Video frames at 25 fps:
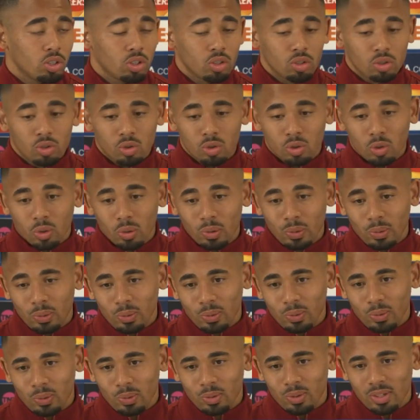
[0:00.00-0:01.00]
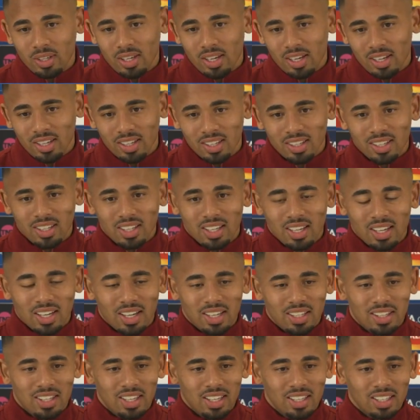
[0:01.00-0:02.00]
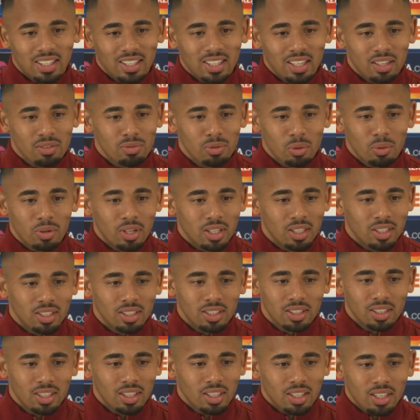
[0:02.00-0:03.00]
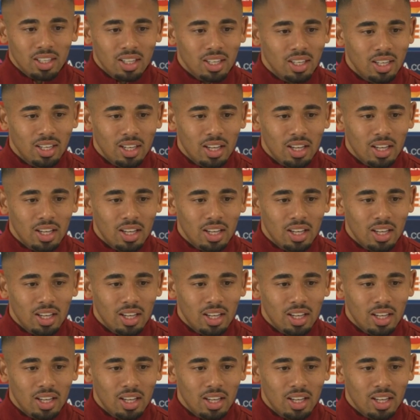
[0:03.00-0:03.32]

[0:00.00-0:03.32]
So yeah, I think everyone uh,